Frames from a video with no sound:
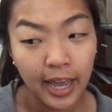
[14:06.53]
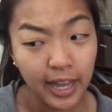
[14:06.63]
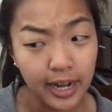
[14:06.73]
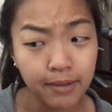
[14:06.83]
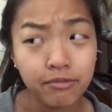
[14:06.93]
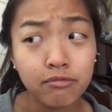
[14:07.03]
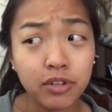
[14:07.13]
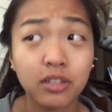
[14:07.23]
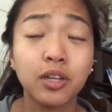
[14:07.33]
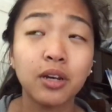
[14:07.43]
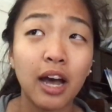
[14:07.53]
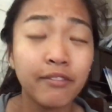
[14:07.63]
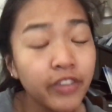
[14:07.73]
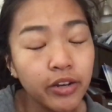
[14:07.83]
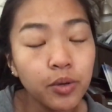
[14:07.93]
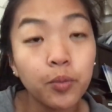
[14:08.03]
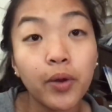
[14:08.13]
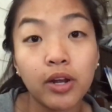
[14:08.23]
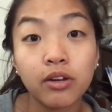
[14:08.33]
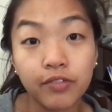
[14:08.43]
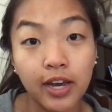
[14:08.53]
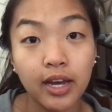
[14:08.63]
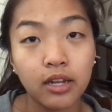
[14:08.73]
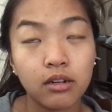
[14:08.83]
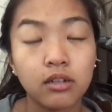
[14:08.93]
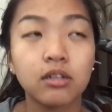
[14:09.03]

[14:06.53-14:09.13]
And I'm very aware of that